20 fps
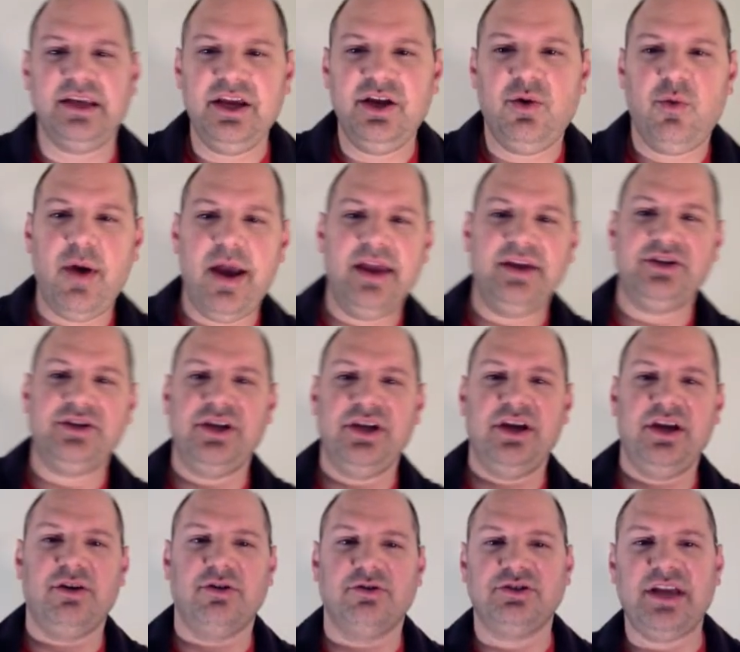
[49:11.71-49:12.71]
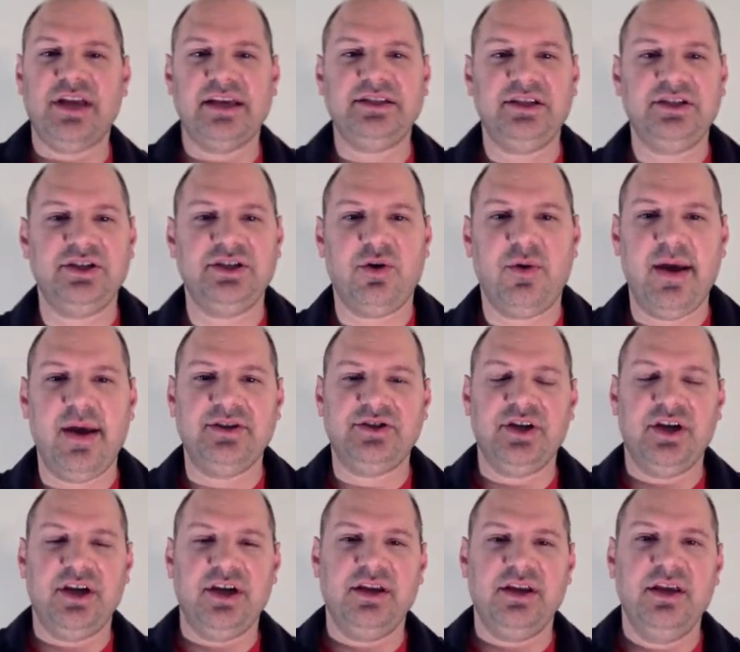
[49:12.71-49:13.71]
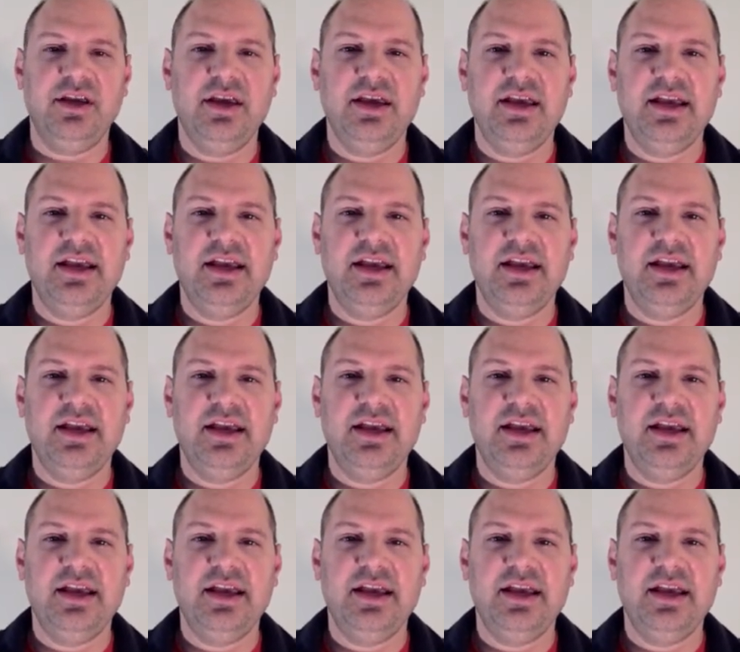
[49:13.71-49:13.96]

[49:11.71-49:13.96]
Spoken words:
equation or Chesney's equation